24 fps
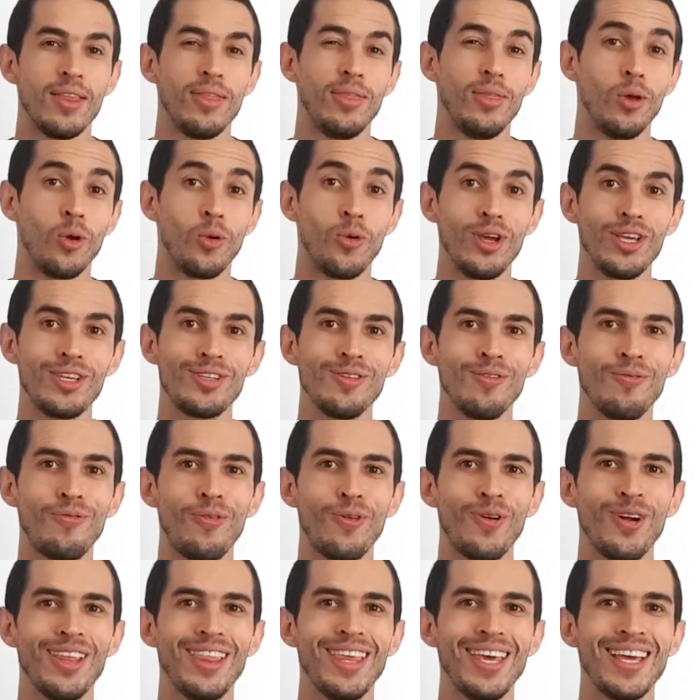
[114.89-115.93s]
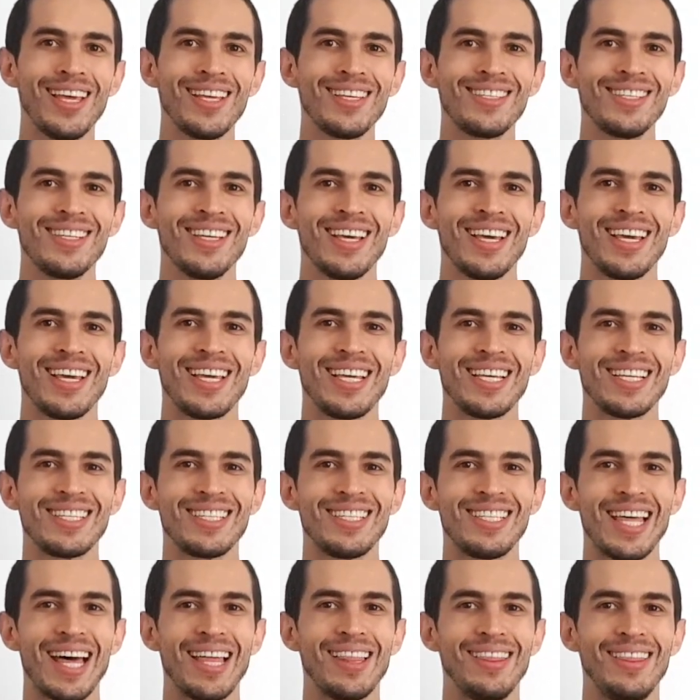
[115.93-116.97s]
The reason for this is
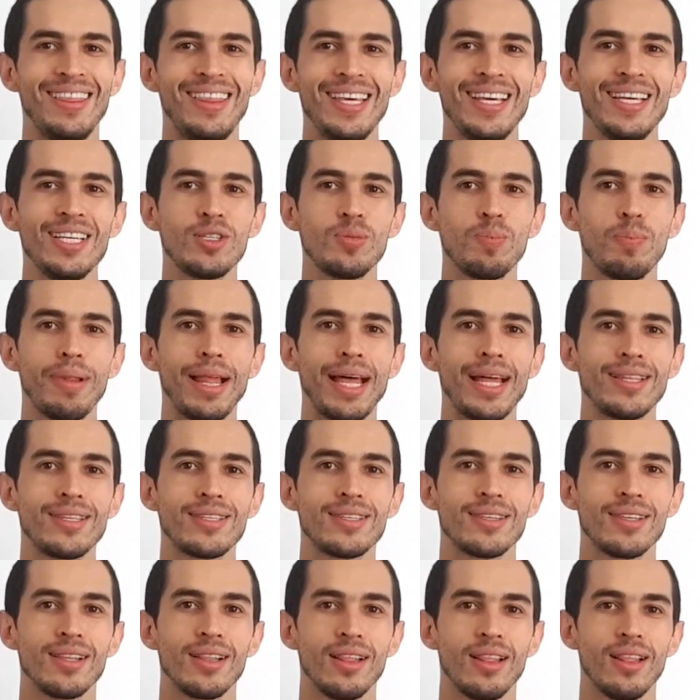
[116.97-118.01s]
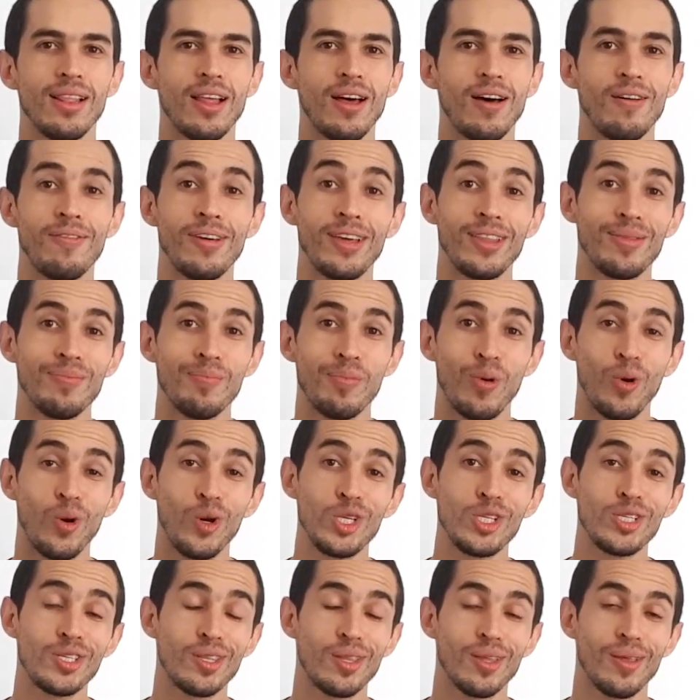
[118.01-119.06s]
that these plants love it
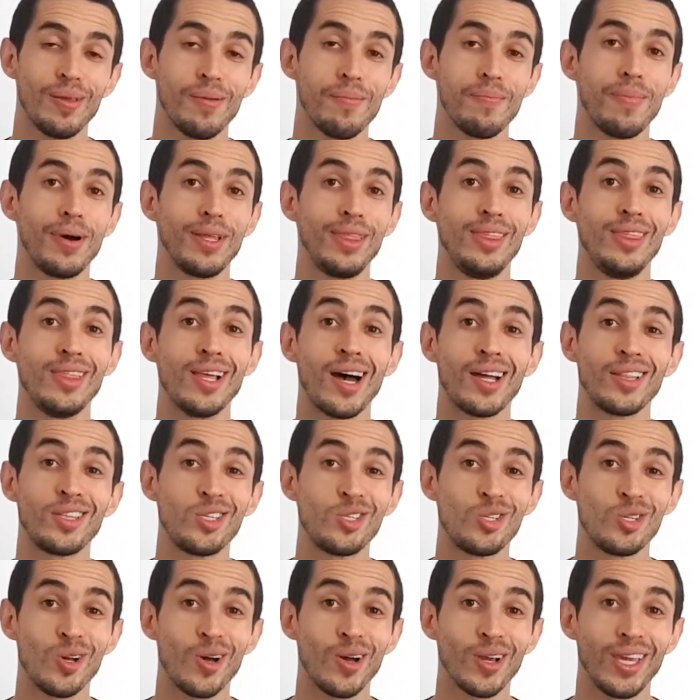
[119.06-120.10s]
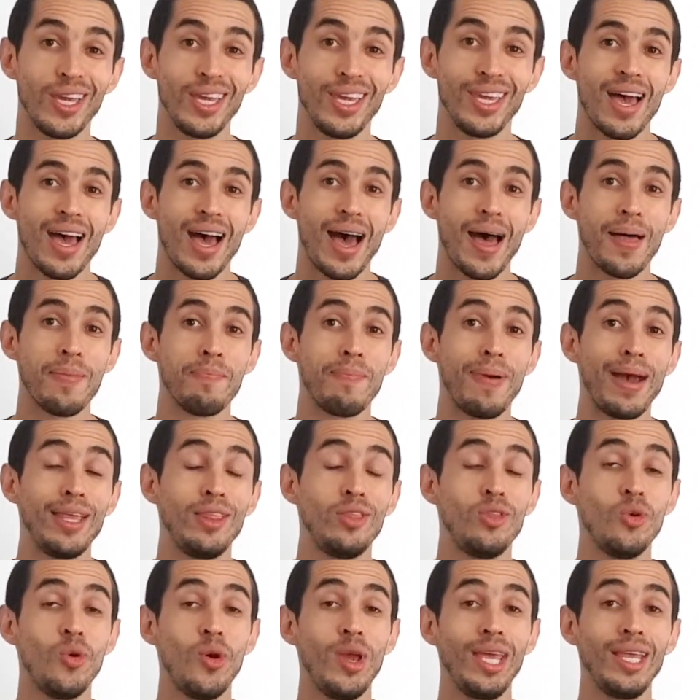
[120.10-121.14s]
moist but not soggy. And by
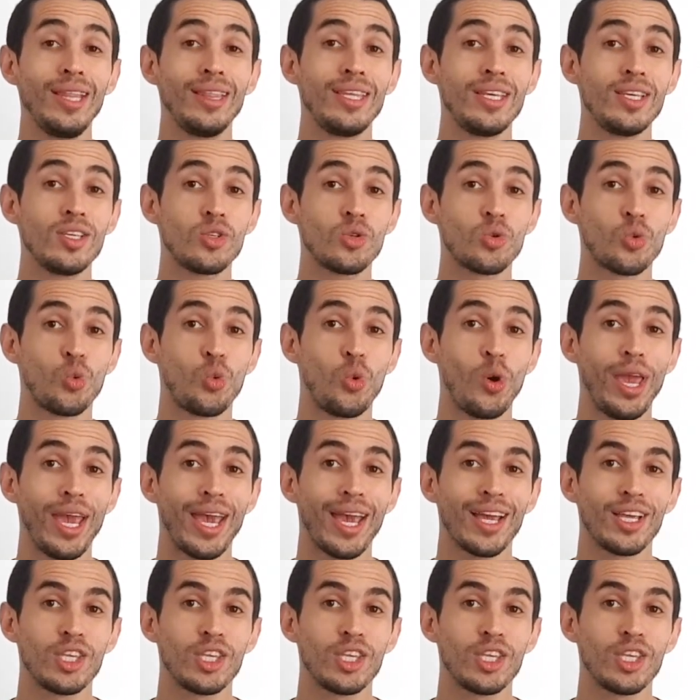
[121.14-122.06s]
doing this quick